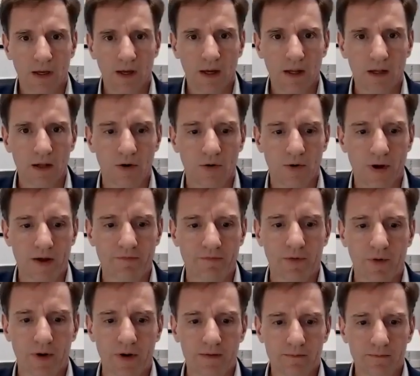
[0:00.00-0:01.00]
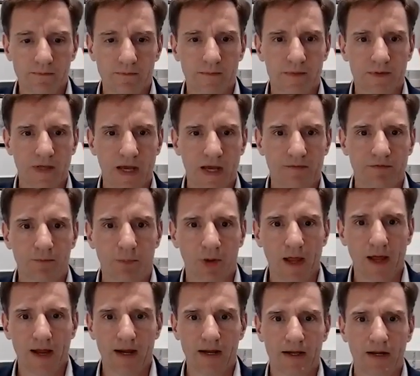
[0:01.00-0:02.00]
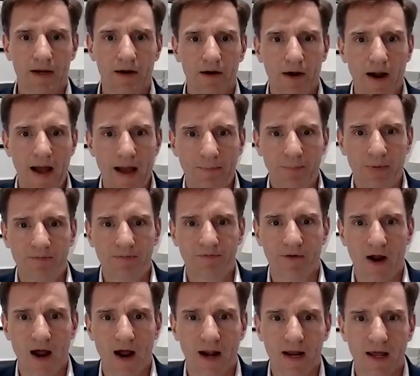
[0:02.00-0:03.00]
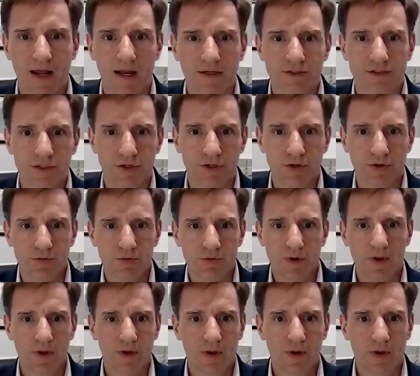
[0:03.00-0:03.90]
Hello, everyone. David Blain here. Happy Friday to you.